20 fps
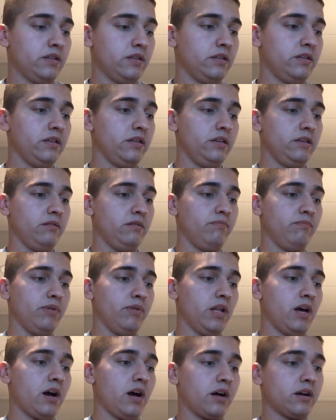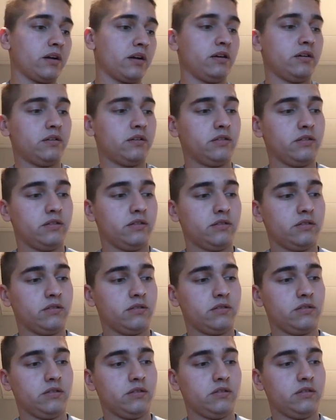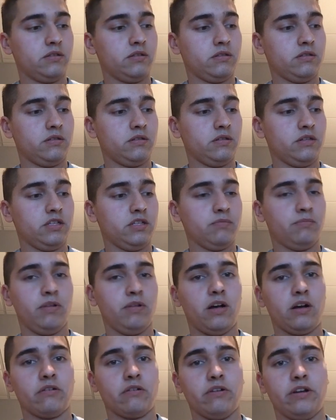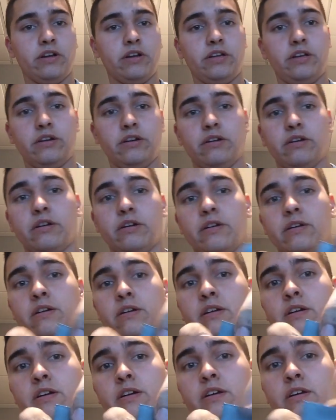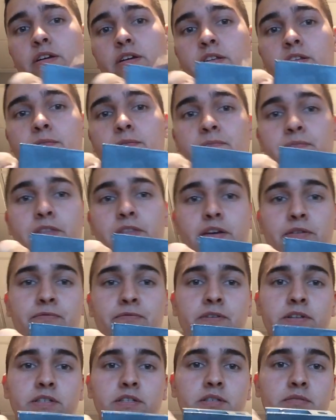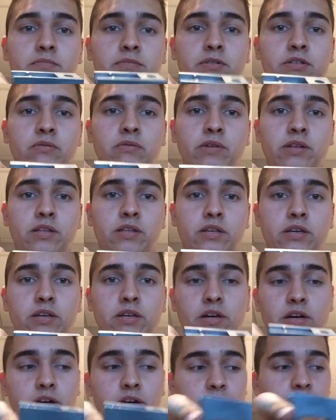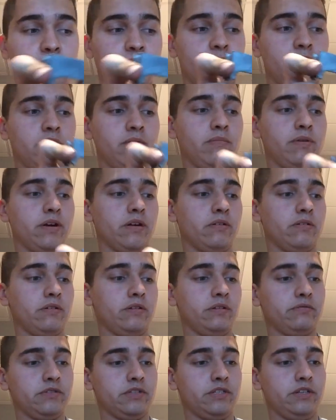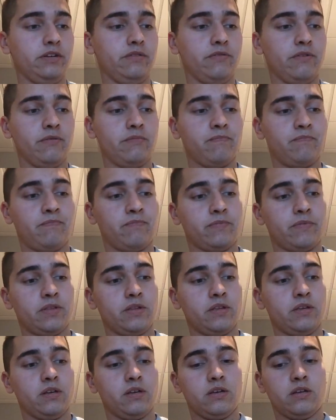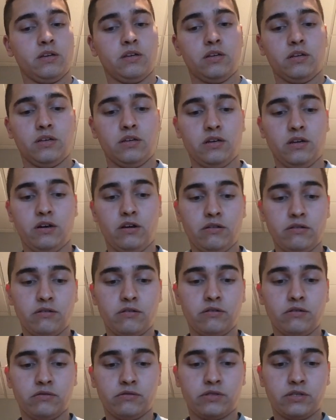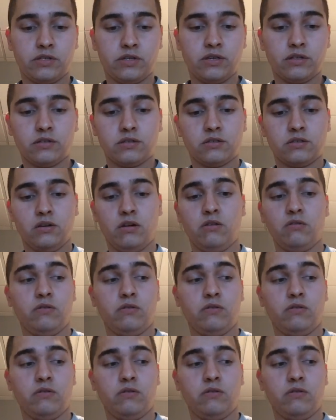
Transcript: the block, this block right here that fits between the barrel and the receiver. Other than those things,